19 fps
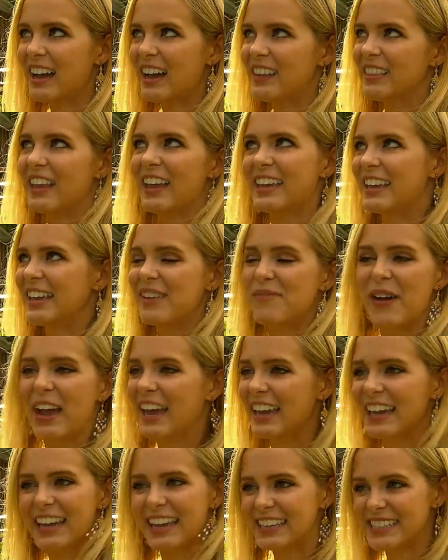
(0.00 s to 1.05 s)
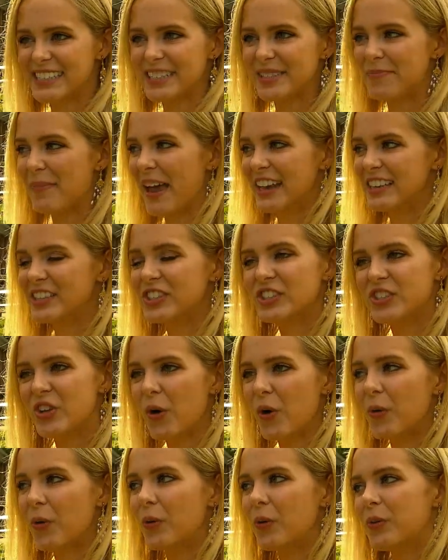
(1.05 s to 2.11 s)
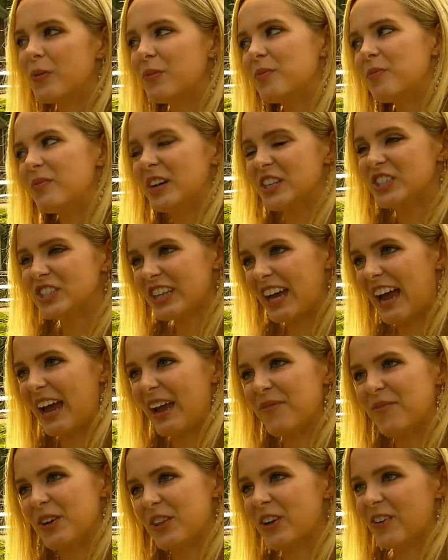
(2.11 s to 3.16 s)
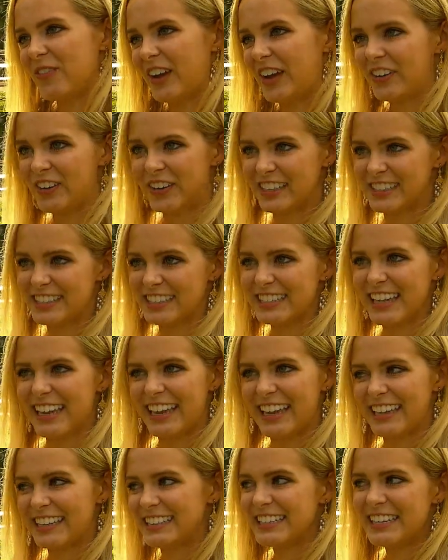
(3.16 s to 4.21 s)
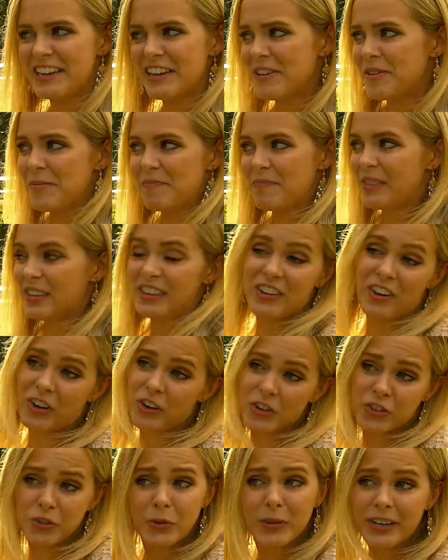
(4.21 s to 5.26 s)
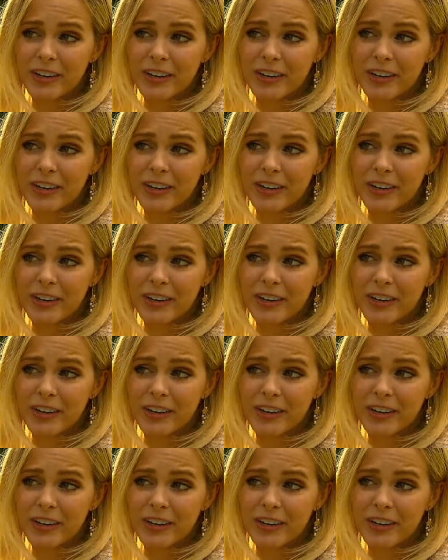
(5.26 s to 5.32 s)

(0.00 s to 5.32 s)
lucky am I I get to spend so much time with our veterans, and they're our true